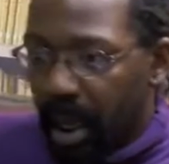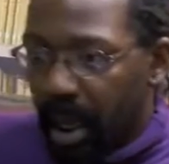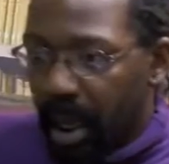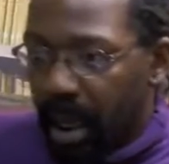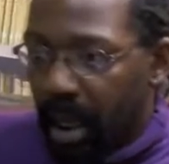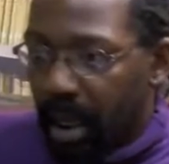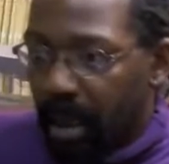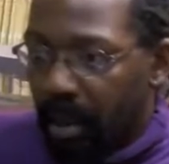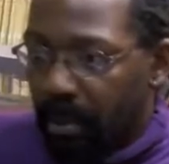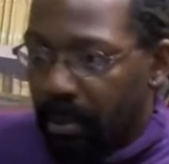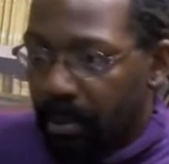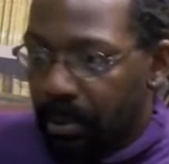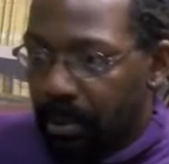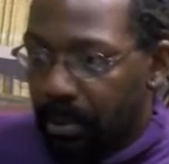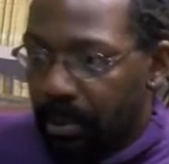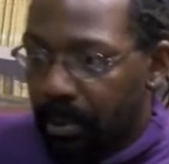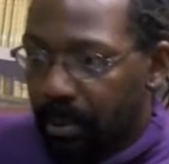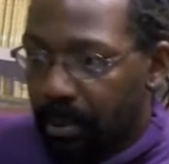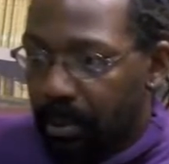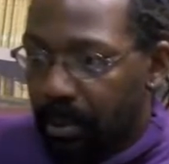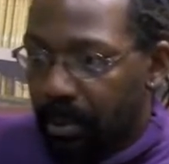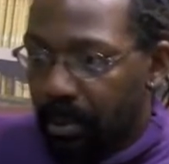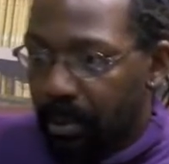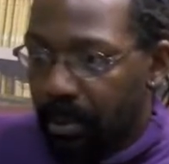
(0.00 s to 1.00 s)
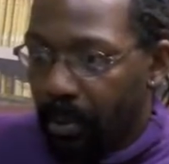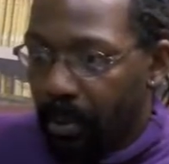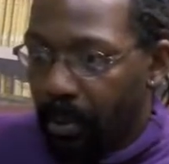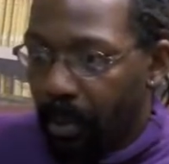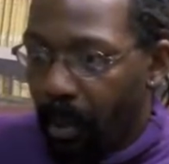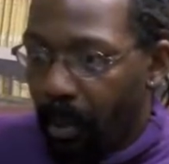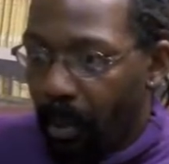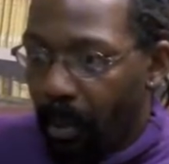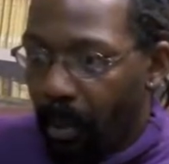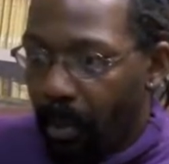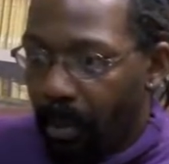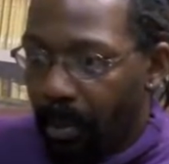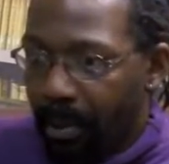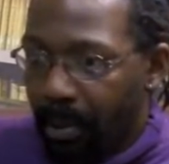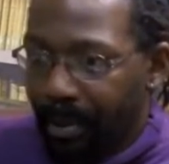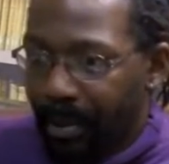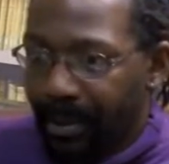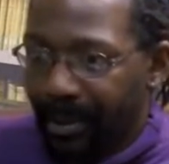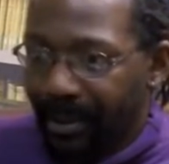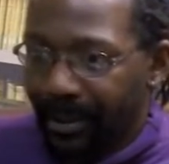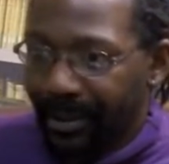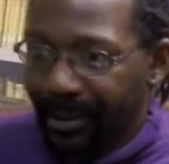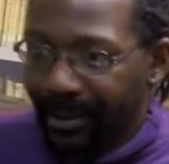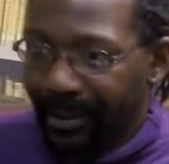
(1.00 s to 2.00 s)
um, old time radio program was
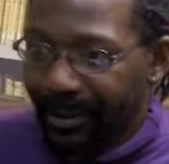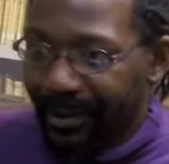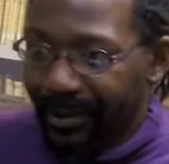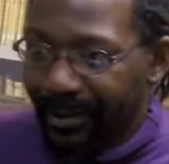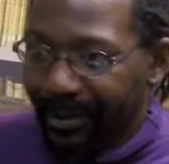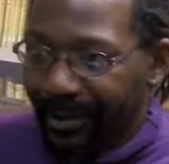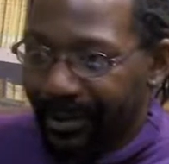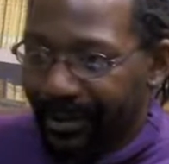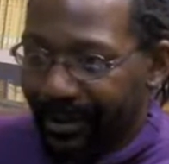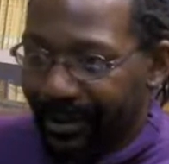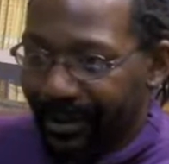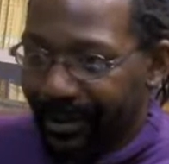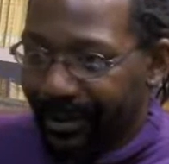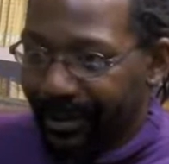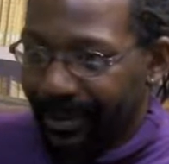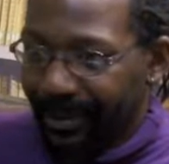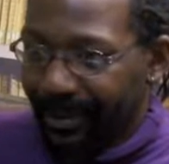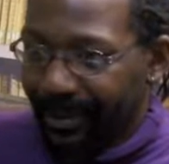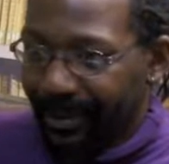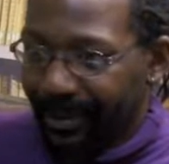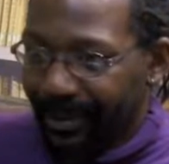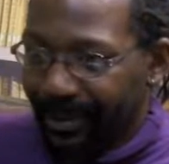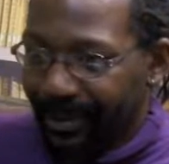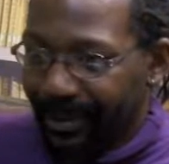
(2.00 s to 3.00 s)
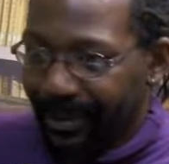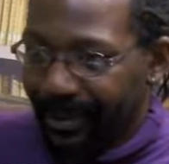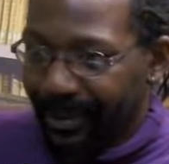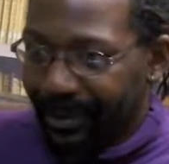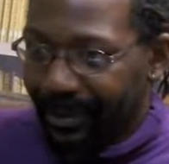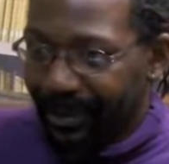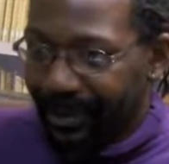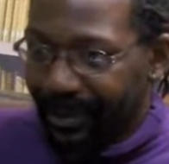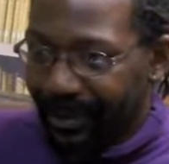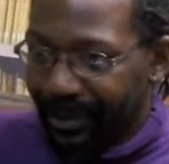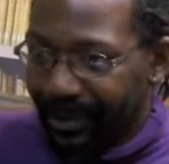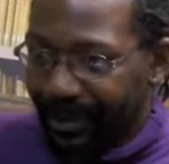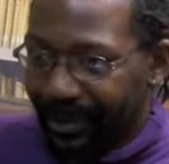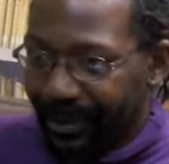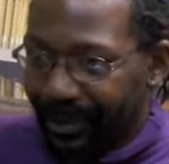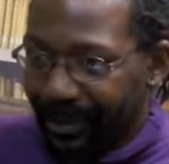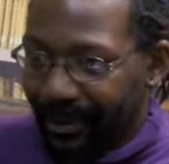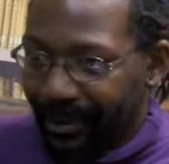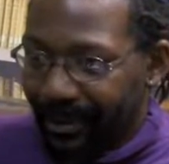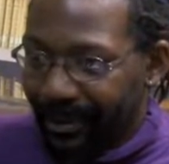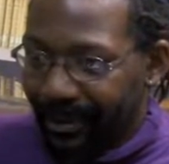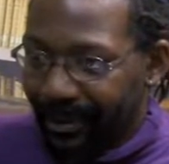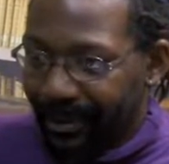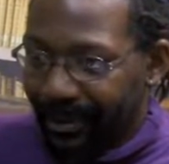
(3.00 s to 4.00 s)
originally aired live long before the advent
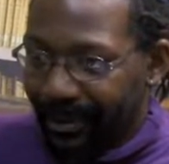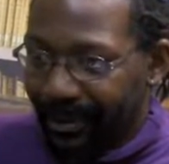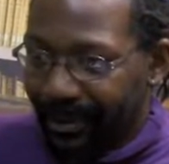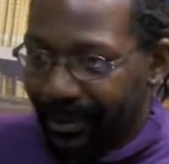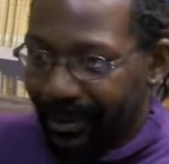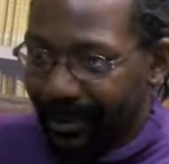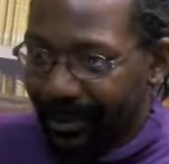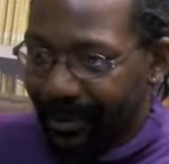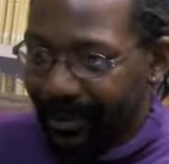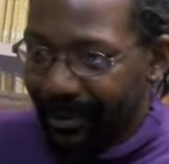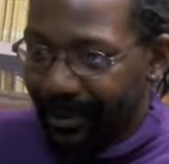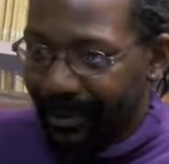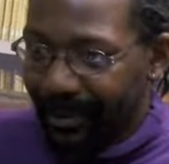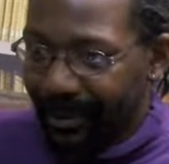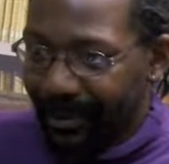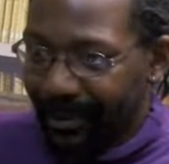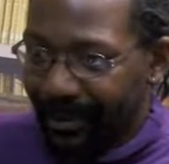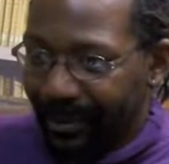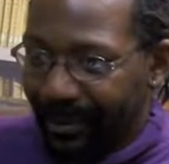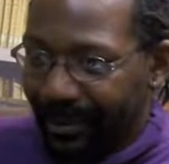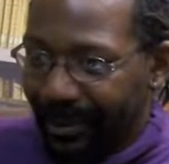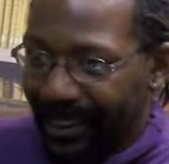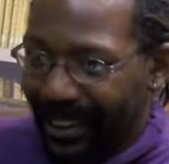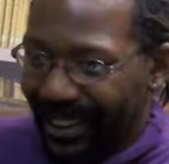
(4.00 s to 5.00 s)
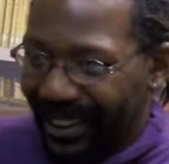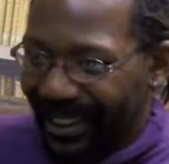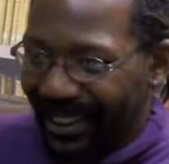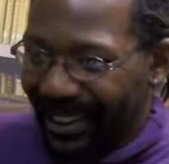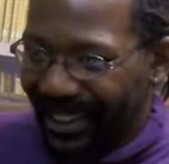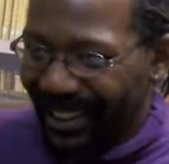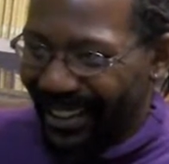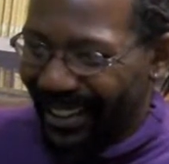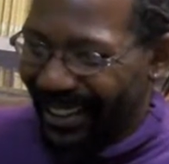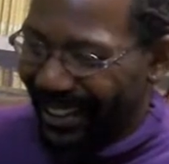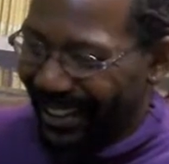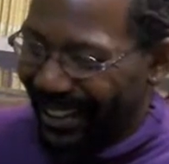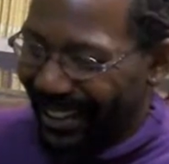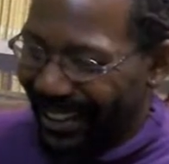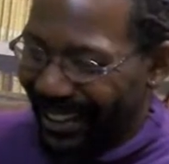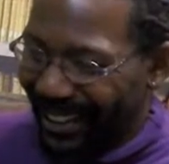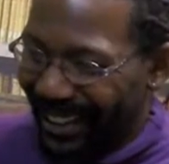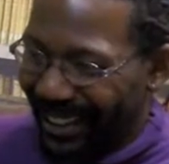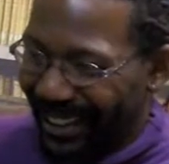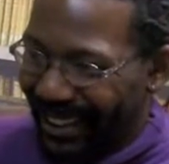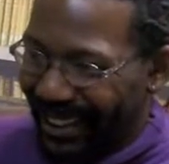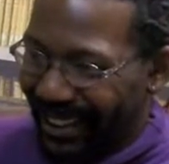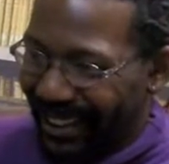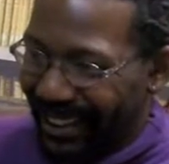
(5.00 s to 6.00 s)
of high fidelity. As a
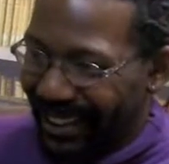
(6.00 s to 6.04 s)
result, you may,